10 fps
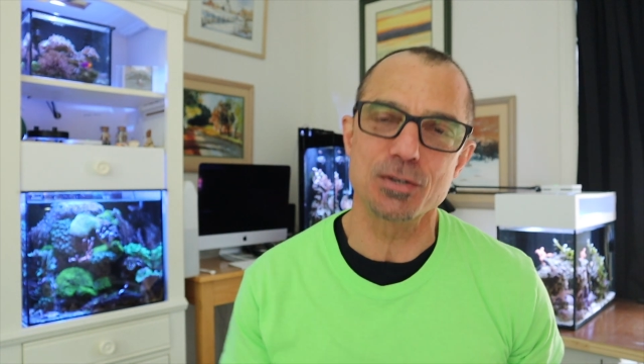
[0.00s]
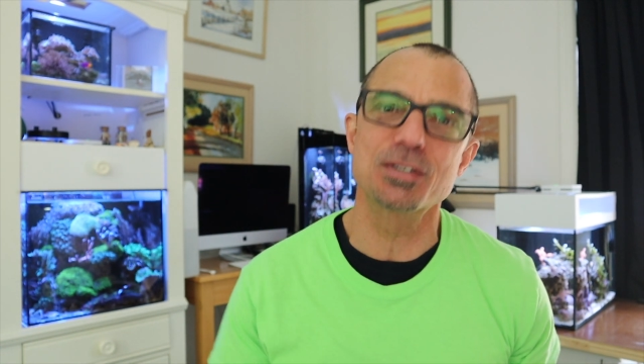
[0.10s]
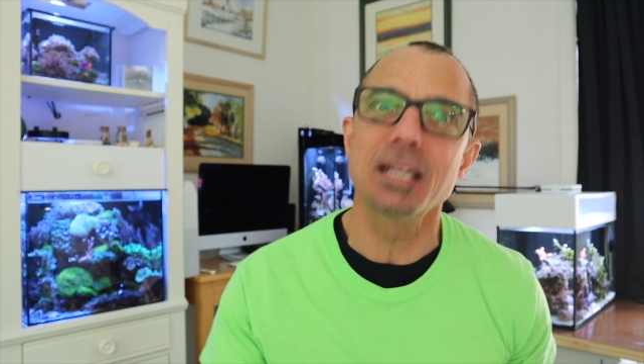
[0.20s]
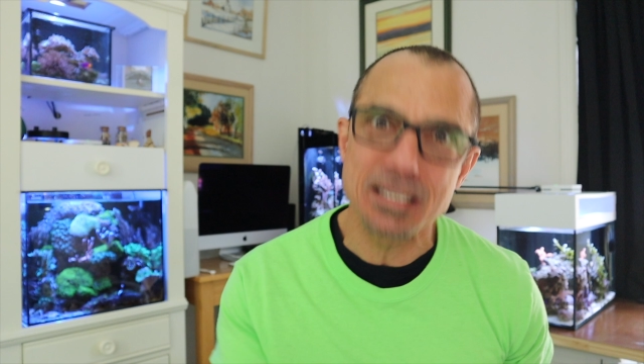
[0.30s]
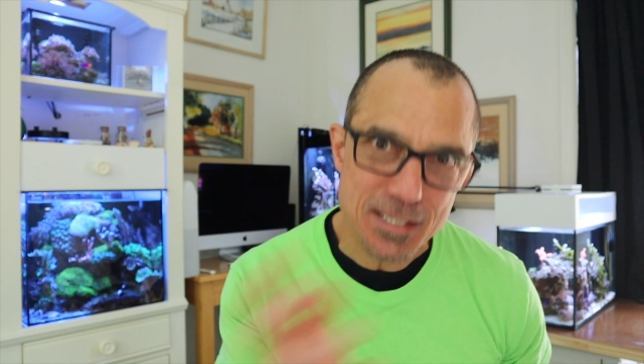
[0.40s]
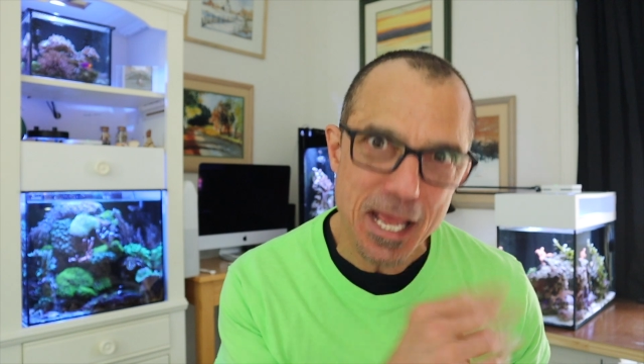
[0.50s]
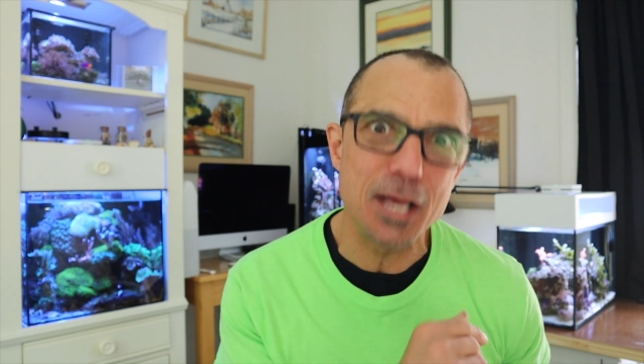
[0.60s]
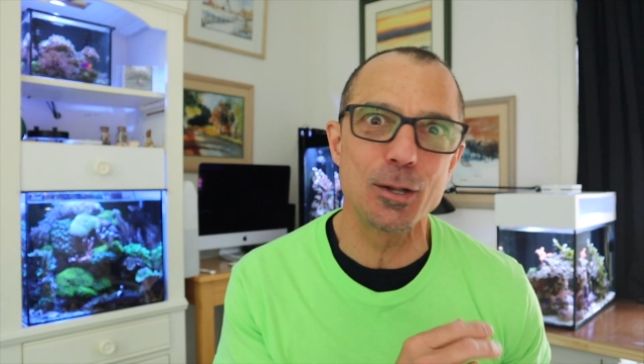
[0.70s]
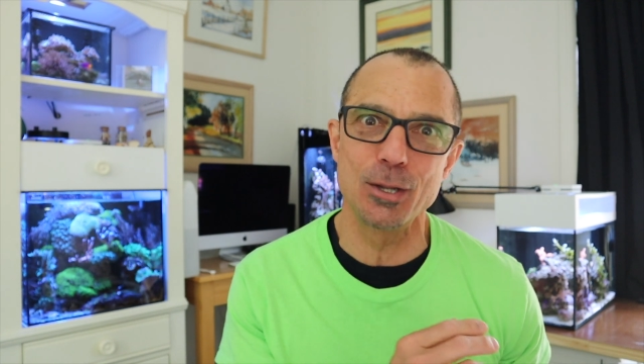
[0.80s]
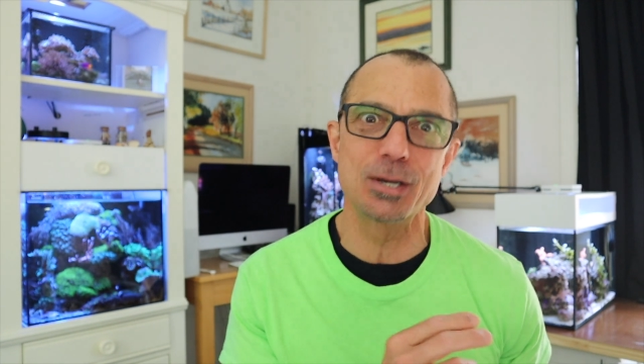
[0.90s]
So let's
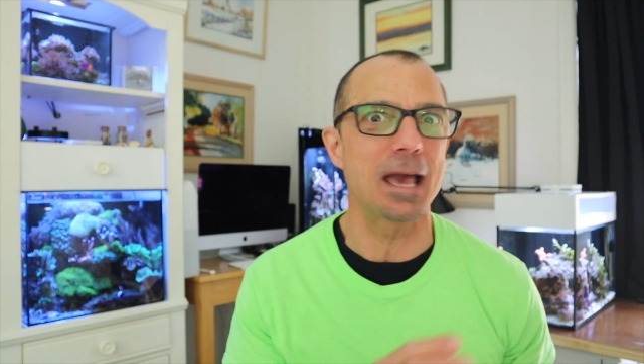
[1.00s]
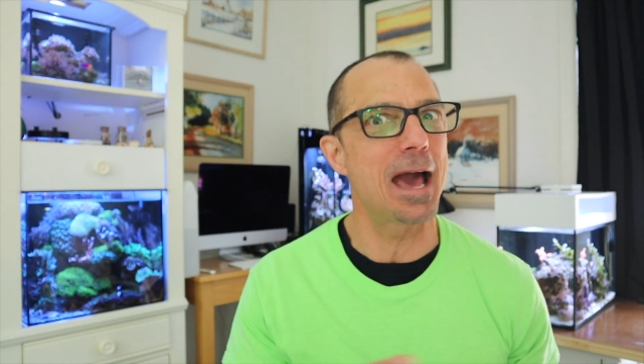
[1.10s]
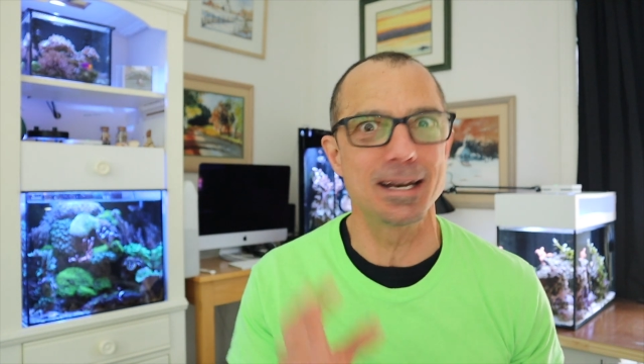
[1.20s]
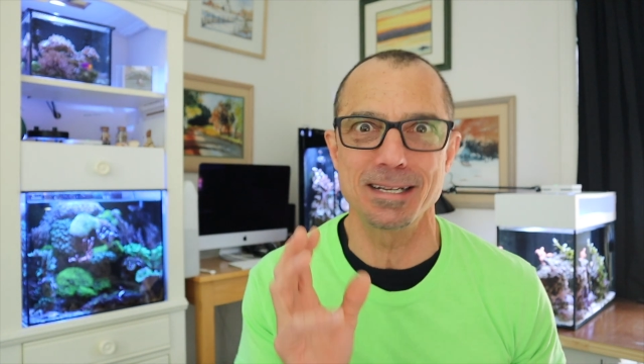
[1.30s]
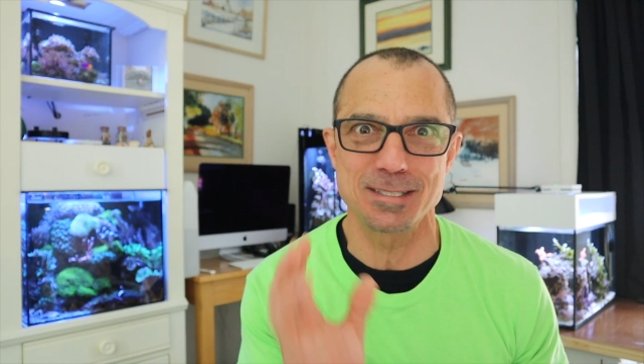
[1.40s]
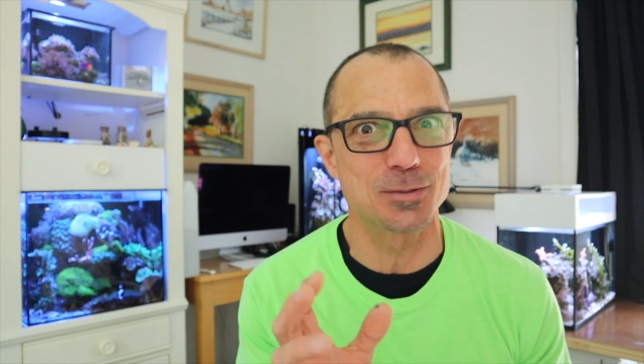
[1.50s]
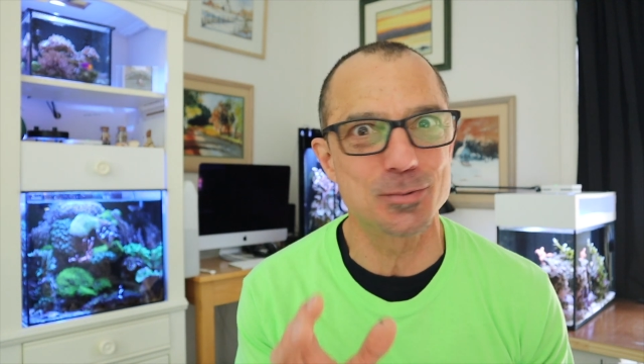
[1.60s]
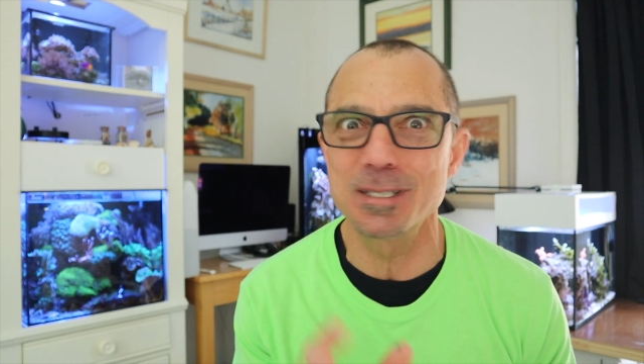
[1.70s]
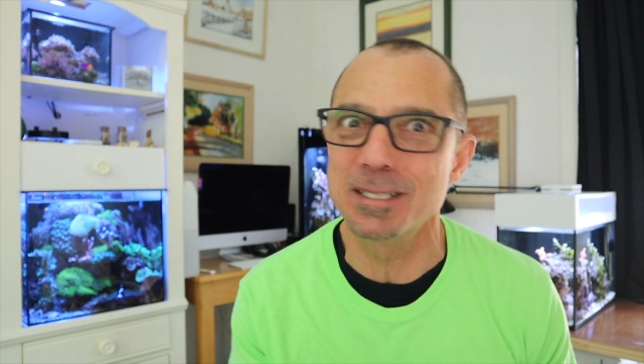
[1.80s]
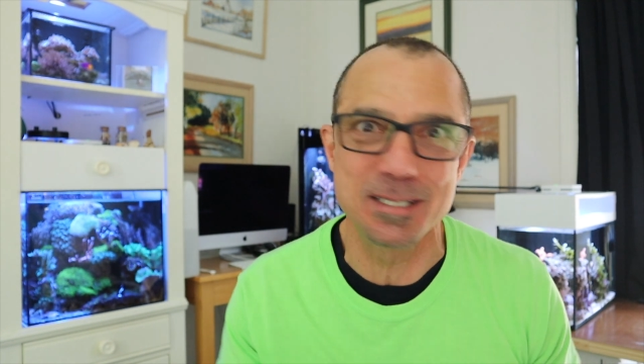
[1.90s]
take a look at it. It's
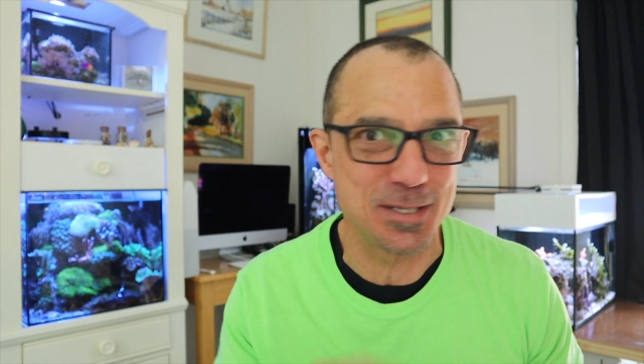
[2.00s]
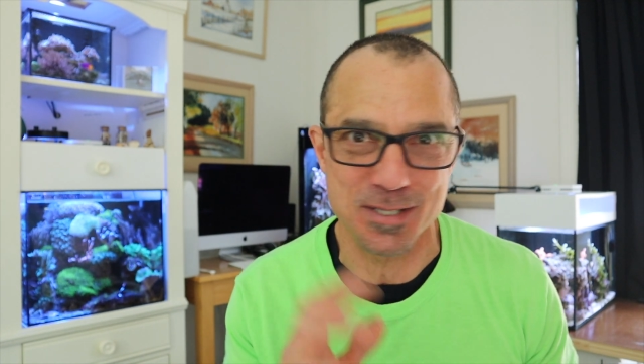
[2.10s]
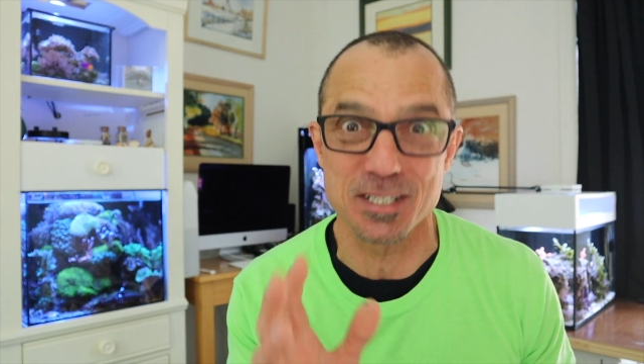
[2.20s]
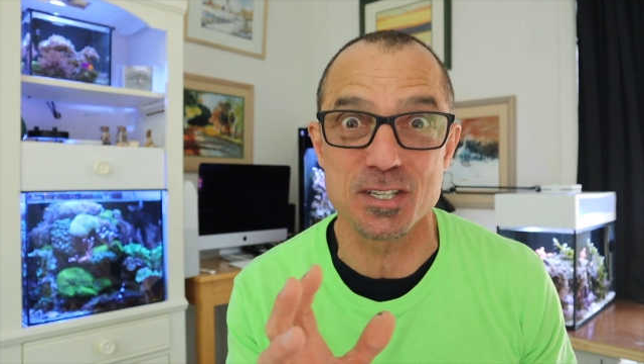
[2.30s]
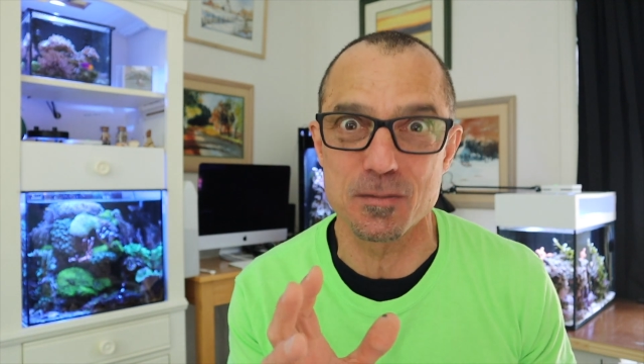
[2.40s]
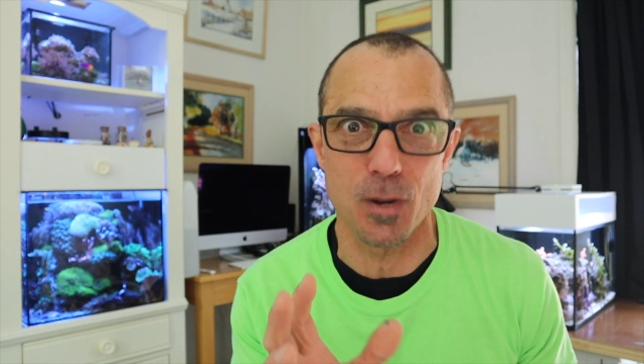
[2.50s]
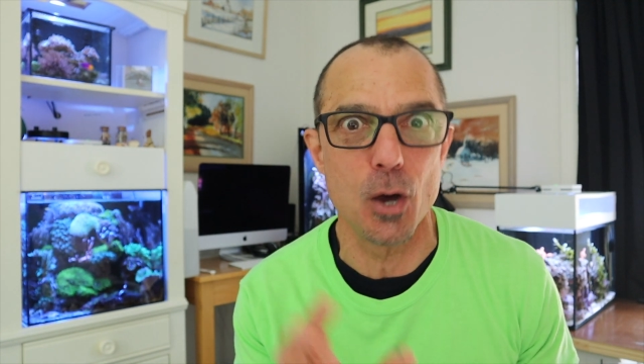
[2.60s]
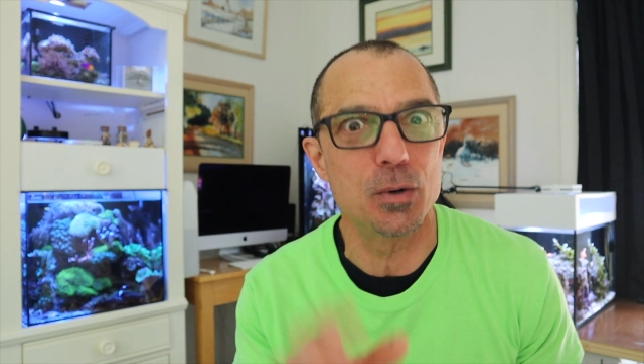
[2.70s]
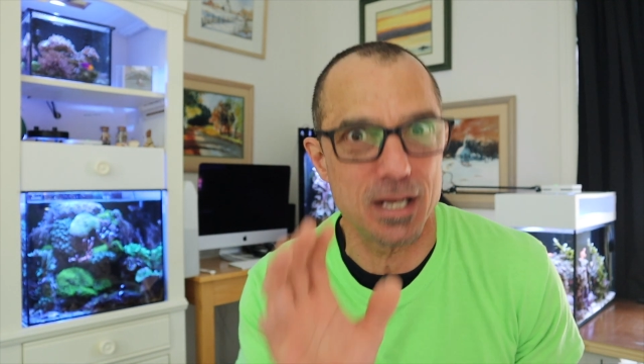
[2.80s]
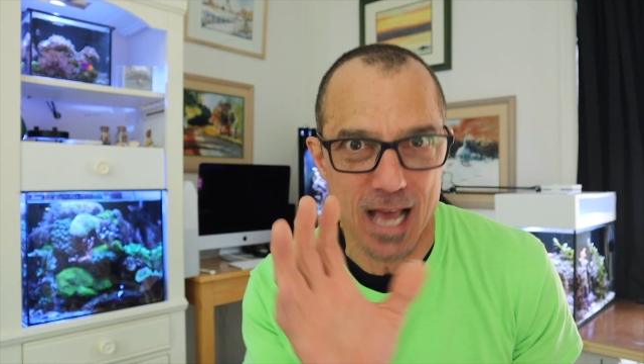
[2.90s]
really just
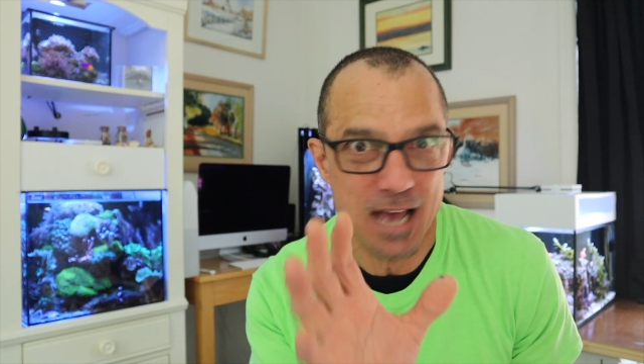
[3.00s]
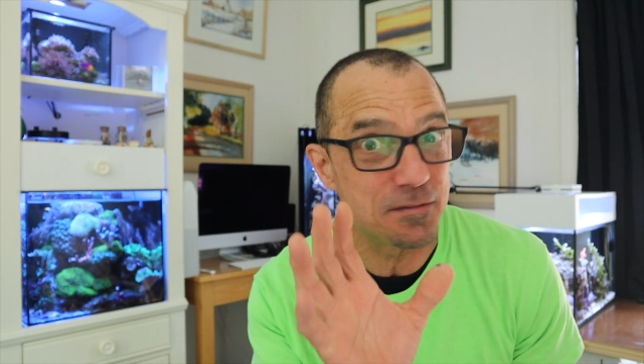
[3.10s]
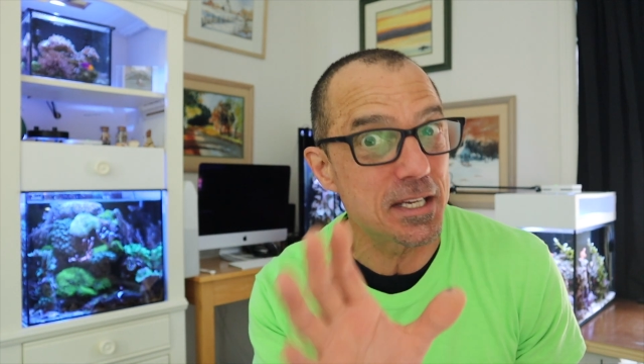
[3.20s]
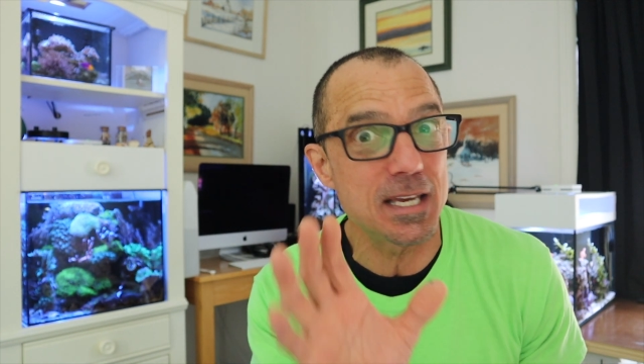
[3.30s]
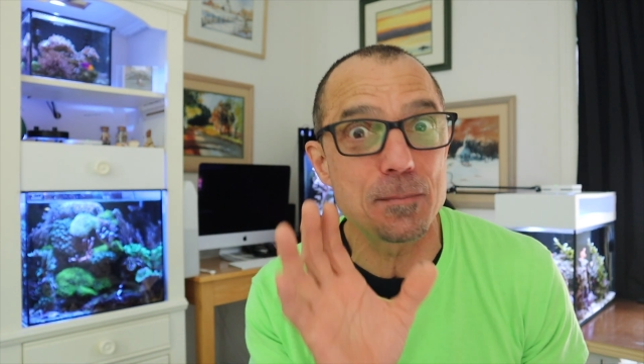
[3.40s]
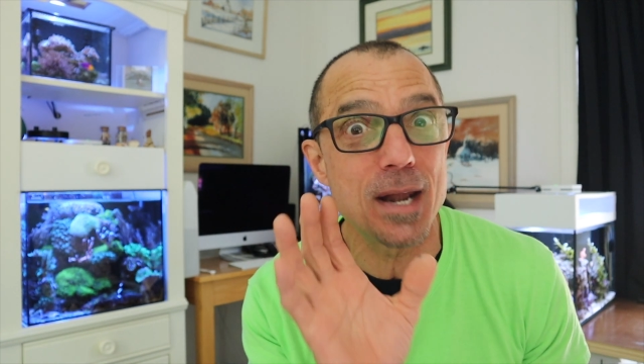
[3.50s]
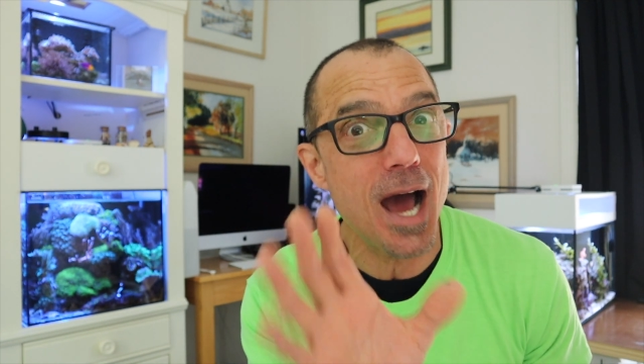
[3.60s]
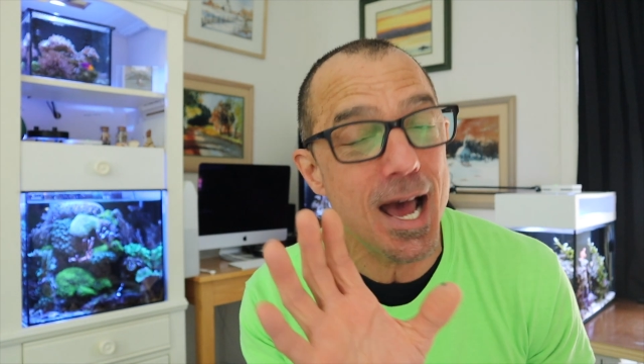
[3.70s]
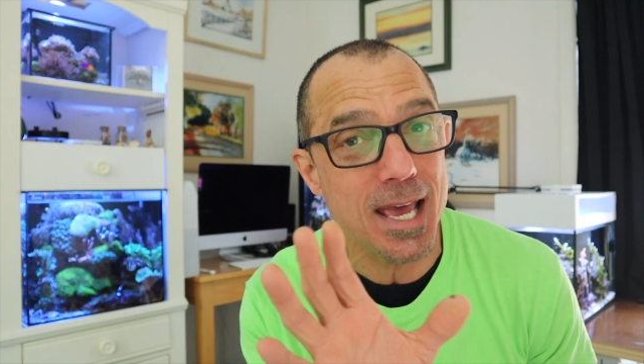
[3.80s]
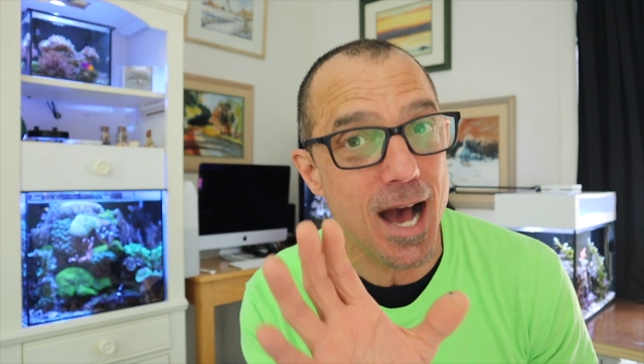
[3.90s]
exploding. I have to keep an
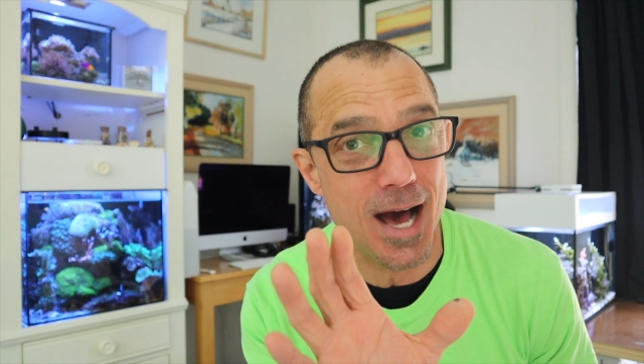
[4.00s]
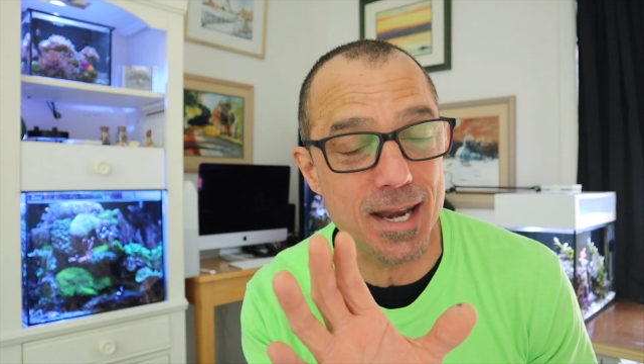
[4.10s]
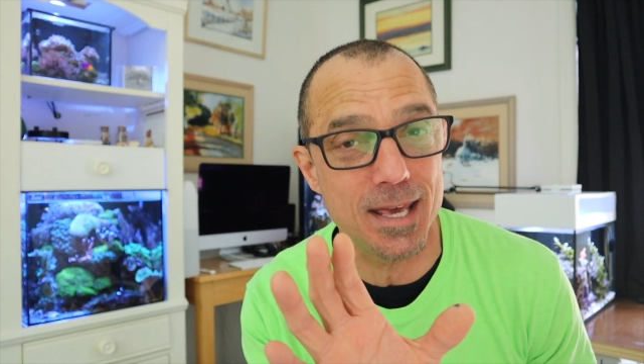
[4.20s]
eye on